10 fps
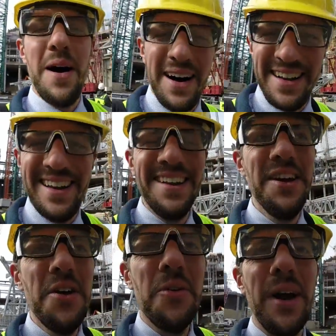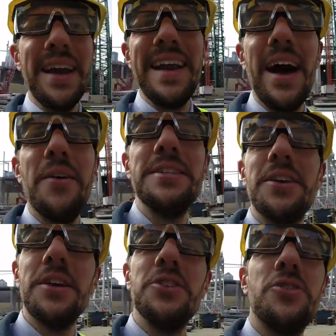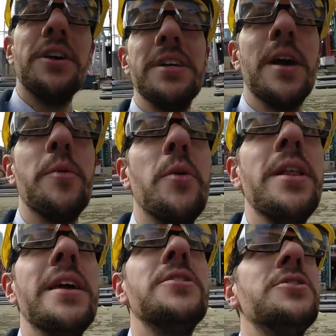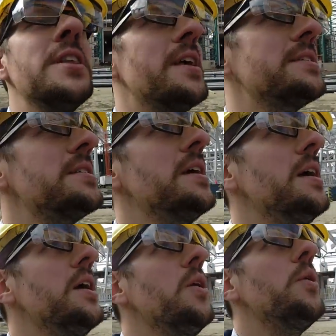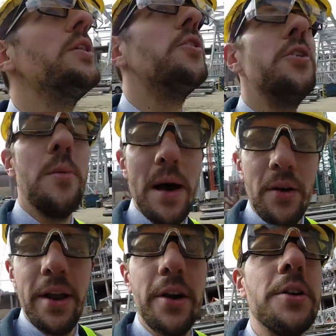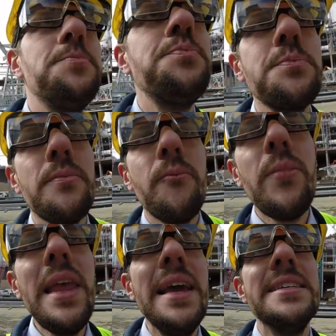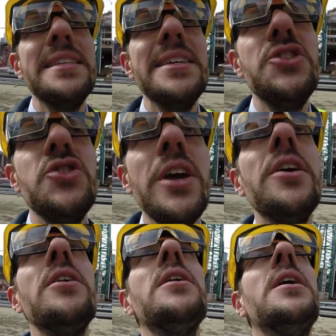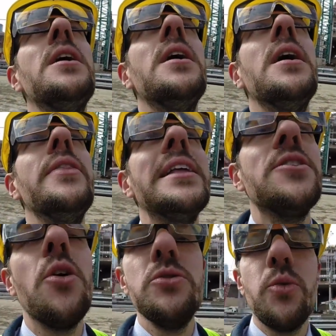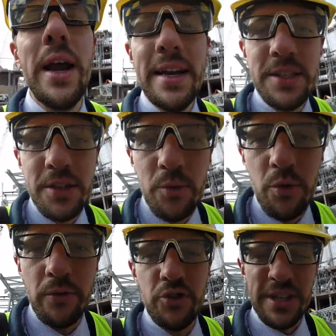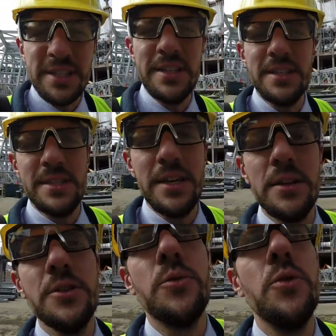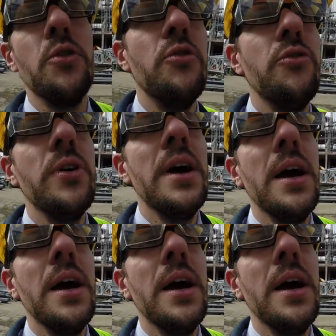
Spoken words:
mud right now as they're constructing it. But one of the interesting things we learned about here is the steel that goes right into the roof. Just the steel in the roof